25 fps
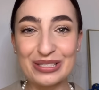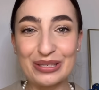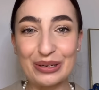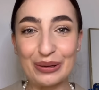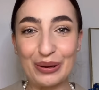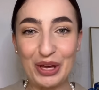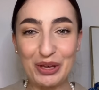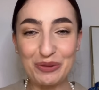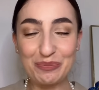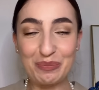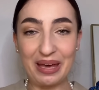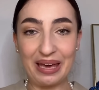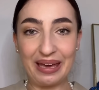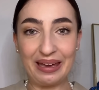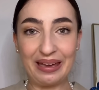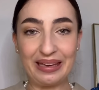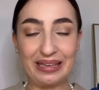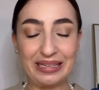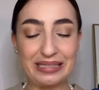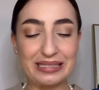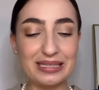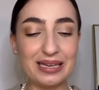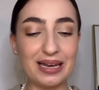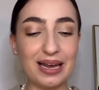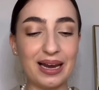look at me,
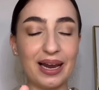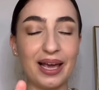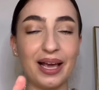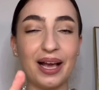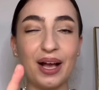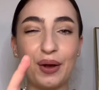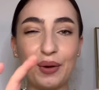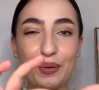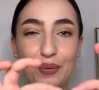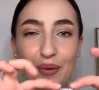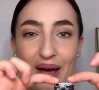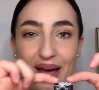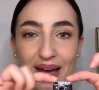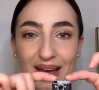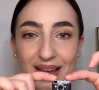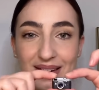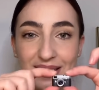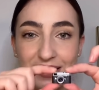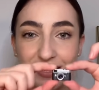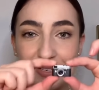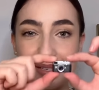darling, all right?